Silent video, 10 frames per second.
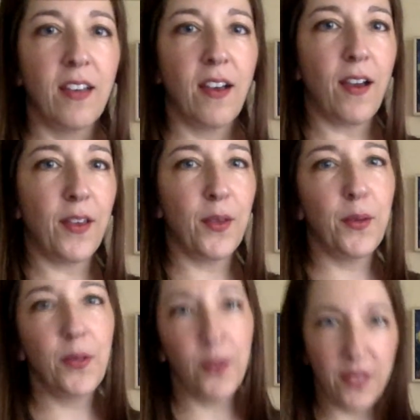you
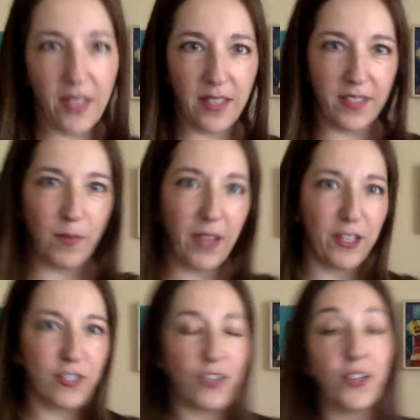use it to make
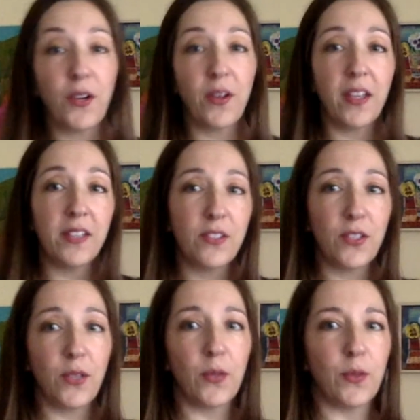sure you're in
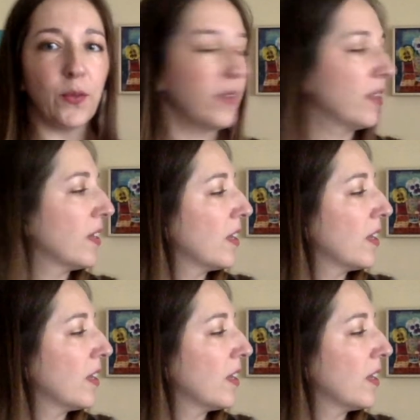tune.